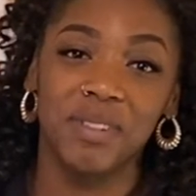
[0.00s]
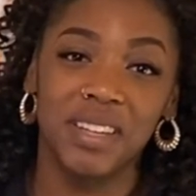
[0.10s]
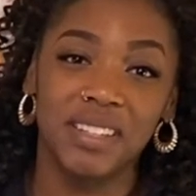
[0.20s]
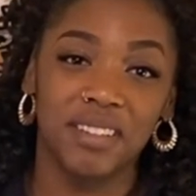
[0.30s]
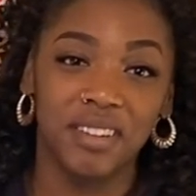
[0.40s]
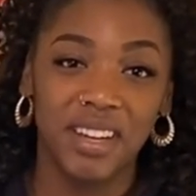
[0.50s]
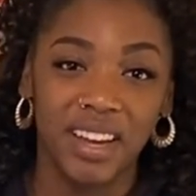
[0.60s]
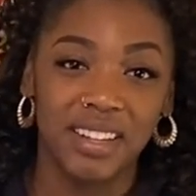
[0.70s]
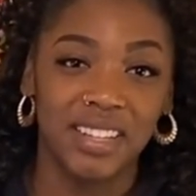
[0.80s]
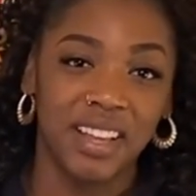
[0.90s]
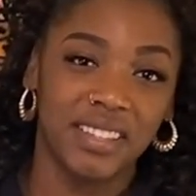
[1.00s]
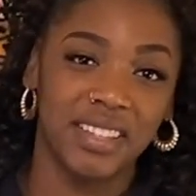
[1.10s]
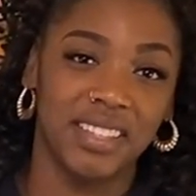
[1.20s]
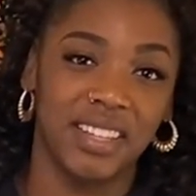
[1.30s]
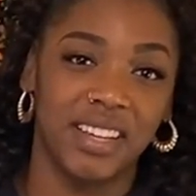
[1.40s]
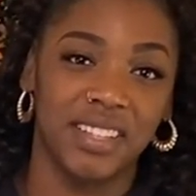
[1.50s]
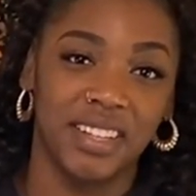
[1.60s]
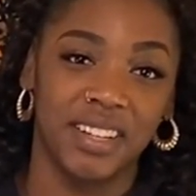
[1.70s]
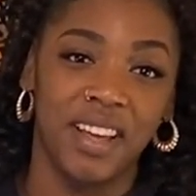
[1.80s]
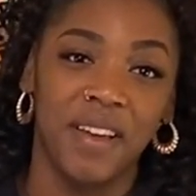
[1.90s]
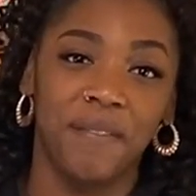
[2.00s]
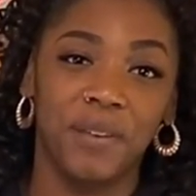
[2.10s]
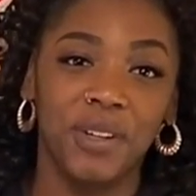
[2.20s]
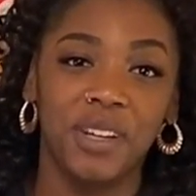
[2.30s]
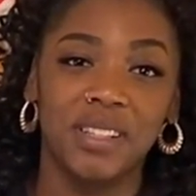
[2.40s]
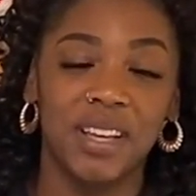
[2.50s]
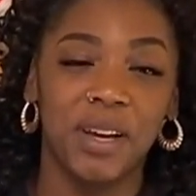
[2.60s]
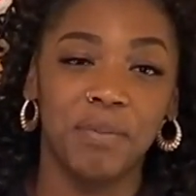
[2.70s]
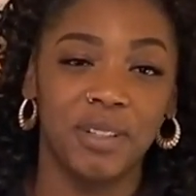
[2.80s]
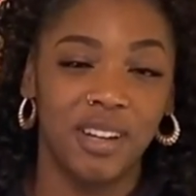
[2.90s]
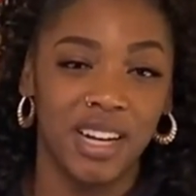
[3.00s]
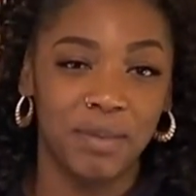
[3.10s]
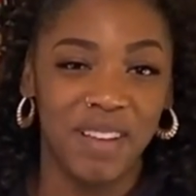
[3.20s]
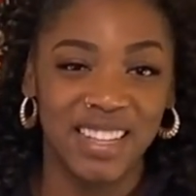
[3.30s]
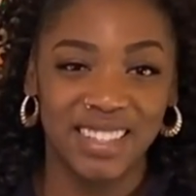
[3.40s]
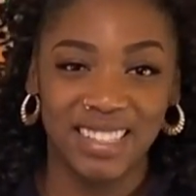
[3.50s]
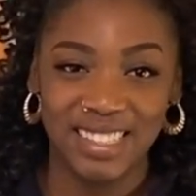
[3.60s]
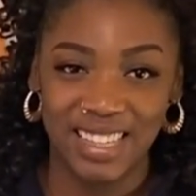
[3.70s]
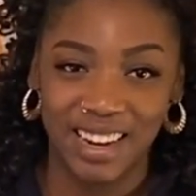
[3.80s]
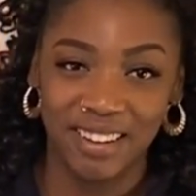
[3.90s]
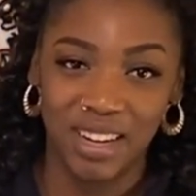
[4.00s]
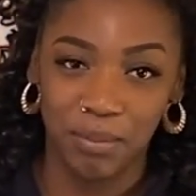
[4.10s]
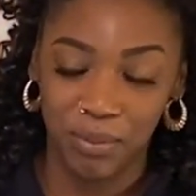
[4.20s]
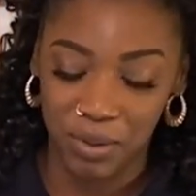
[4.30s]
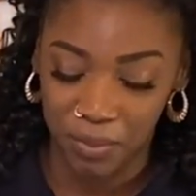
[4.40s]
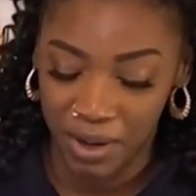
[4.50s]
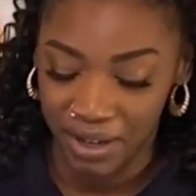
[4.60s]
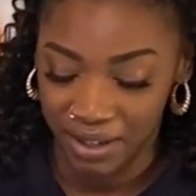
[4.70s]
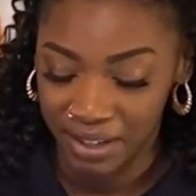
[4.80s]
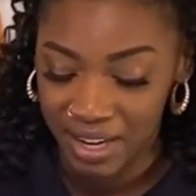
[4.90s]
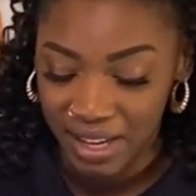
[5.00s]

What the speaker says: we need to create a testing station. Fill your tub or large plastic container up with water.